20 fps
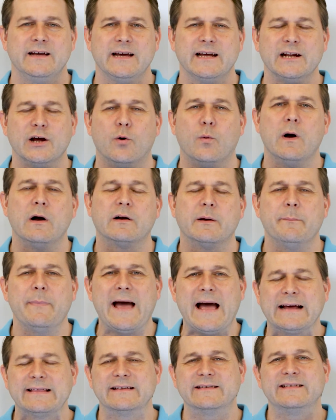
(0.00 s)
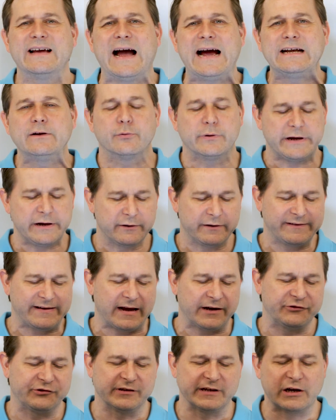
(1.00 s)
Hello, welcome back. The title here is
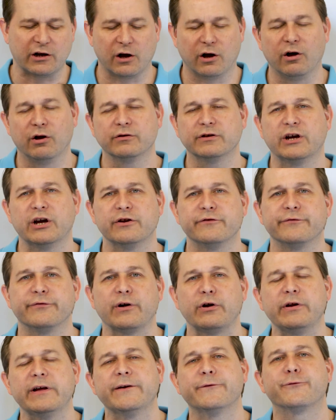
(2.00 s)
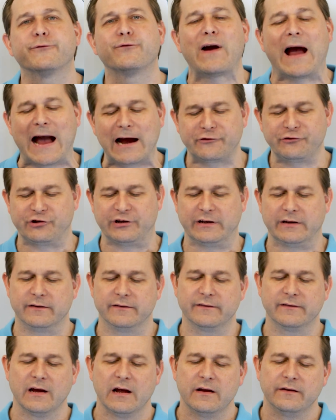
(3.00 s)
actually called Converting
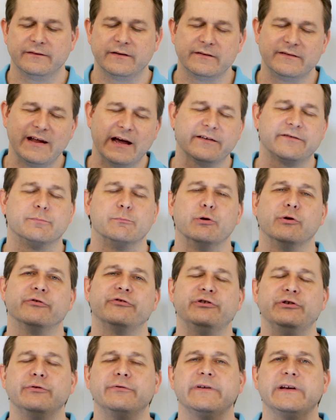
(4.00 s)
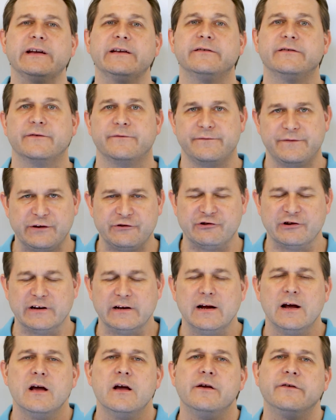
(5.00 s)
Fractions to Decimals Using
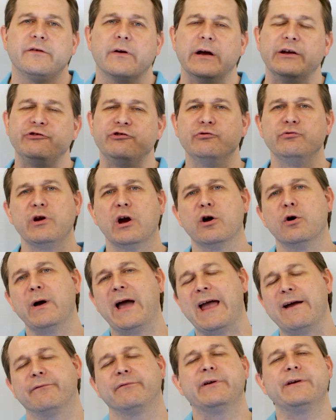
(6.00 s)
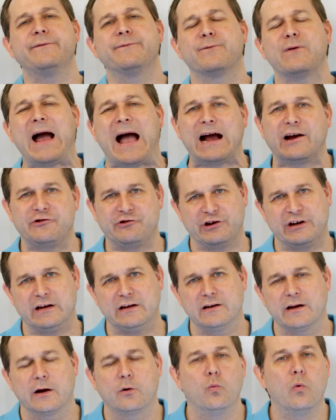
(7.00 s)
Division. So as you know, every
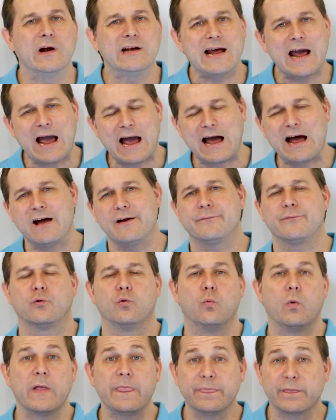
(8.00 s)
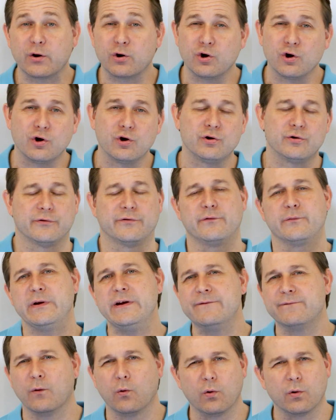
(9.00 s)
fraction, like one half or one third or
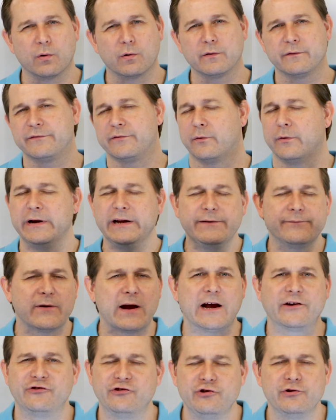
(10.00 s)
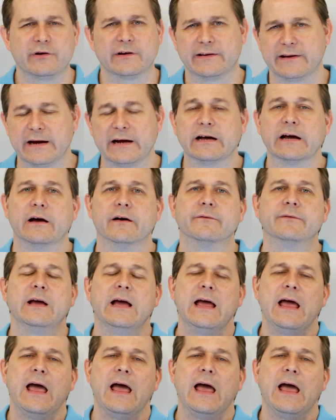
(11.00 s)
three fourths or any fraction you can think of,